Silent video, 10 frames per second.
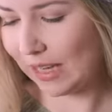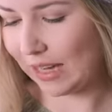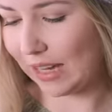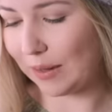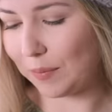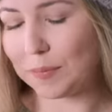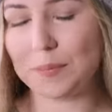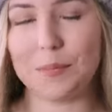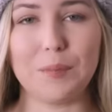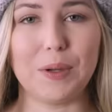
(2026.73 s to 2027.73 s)
um,
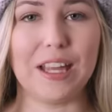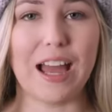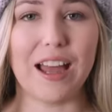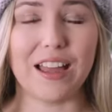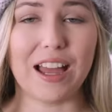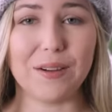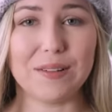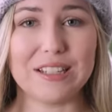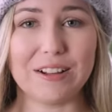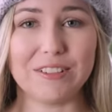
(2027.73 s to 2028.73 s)
but yeah, I
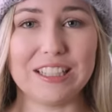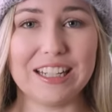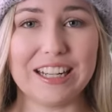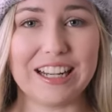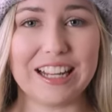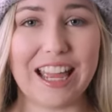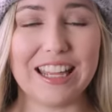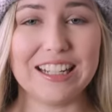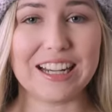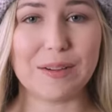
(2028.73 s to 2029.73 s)
would definitely knit it
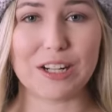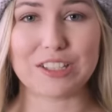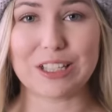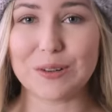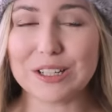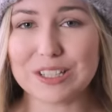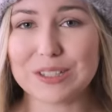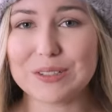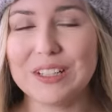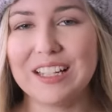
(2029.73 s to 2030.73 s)
again, and I'm actually going
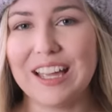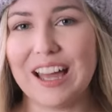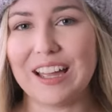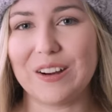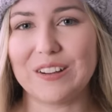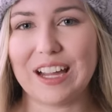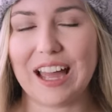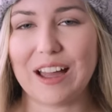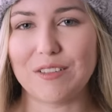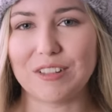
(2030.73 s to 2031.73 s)
to. I already
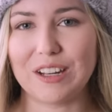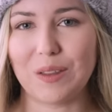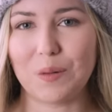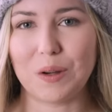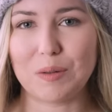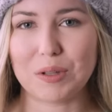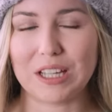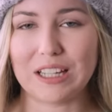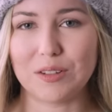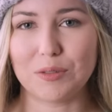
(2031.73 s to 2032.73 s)
have another one
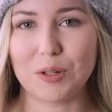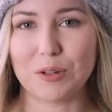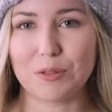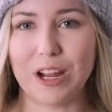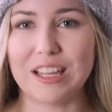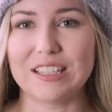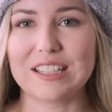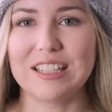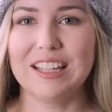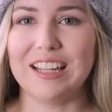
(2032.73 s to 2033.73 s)
planned for a friend
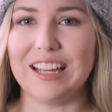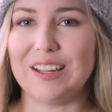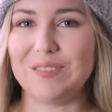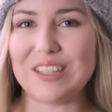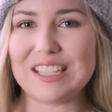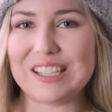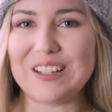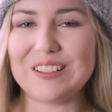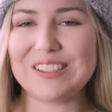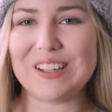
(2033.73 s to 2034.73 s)
um, this
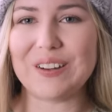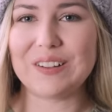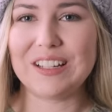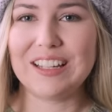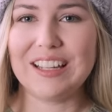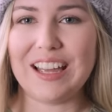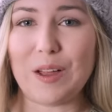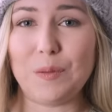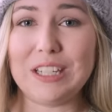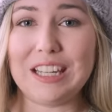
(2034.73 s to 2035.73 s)
year, so
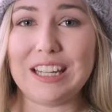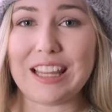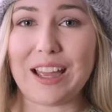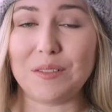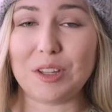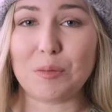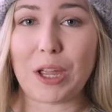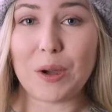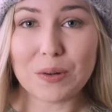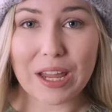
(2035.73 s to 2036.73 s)
I'll be knitting that with
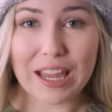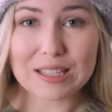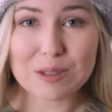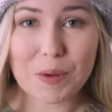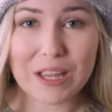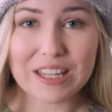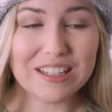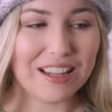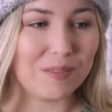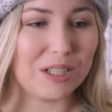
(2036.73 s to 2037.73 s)
my own hand spun.
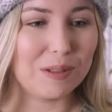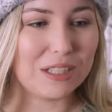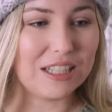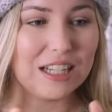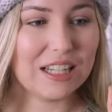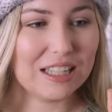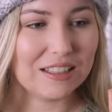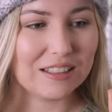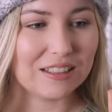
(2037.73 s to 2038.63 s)
I'm going to be knitting,